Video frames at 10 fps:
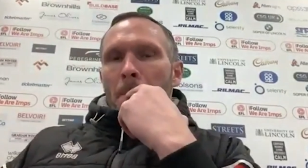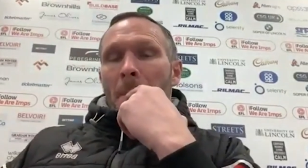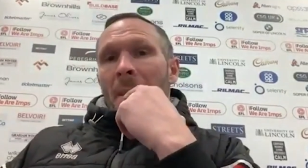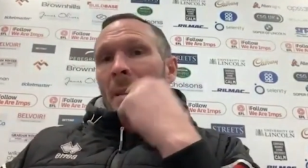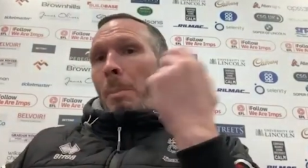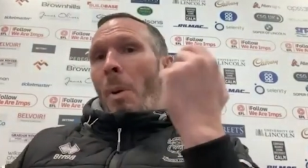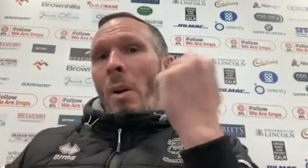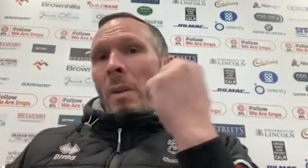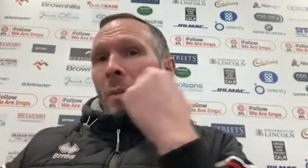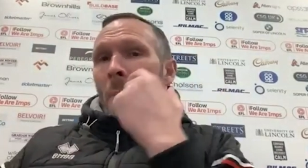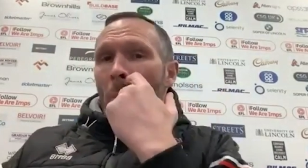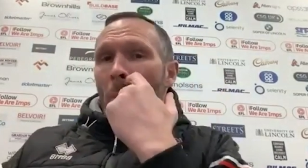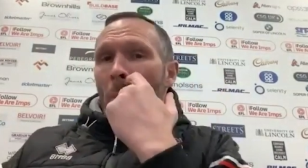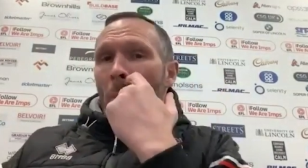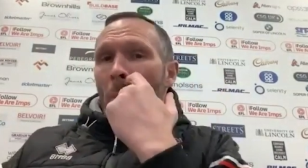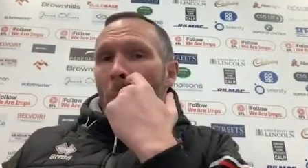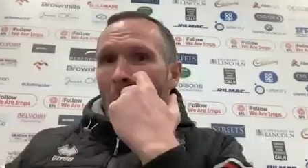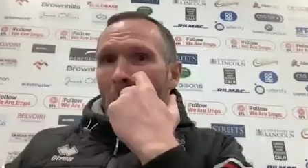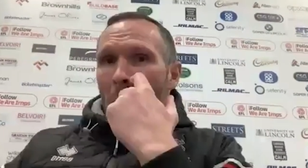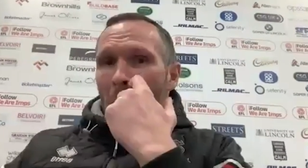it's a point from a point
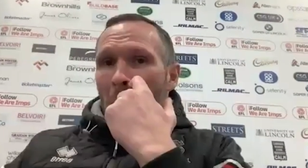that